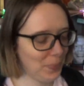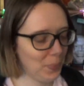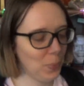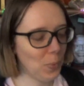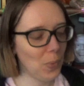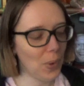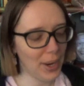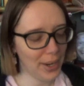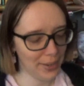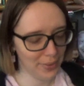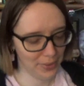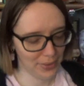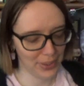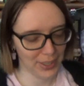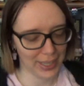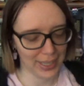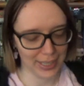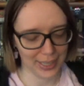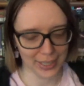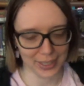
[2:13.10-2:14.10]
one of
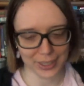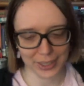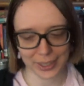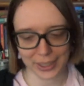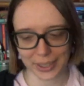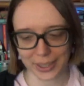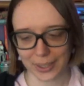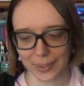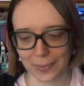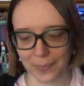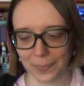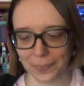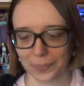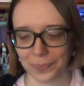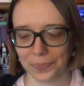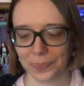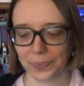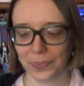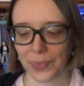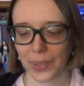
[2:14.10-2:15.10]
these
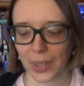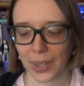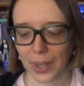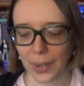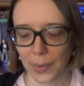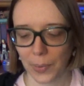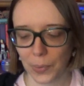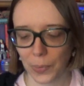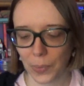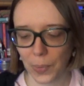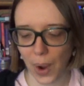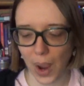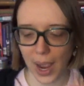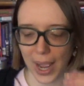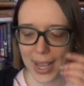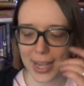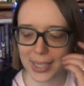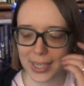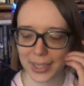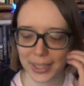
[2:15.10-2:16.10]

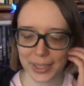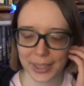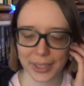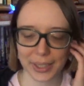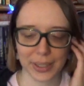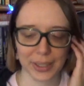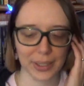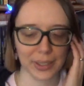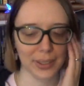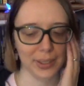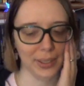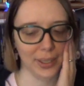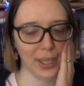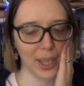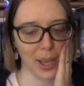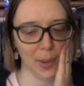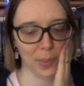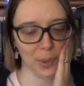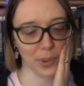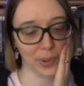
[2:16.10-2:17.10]
was
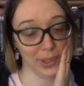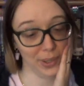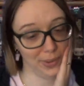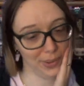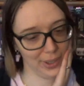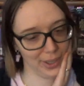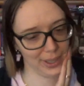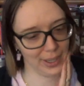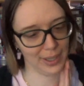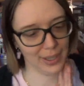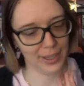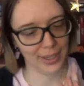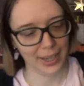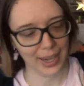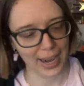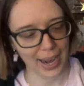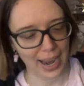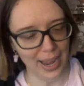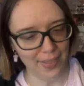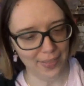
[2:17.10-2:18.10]
a pre-order
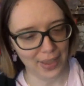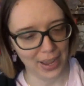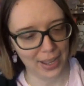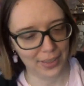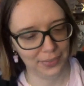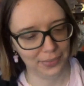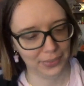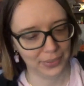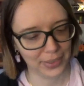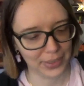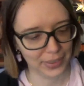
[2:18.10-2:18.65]
and then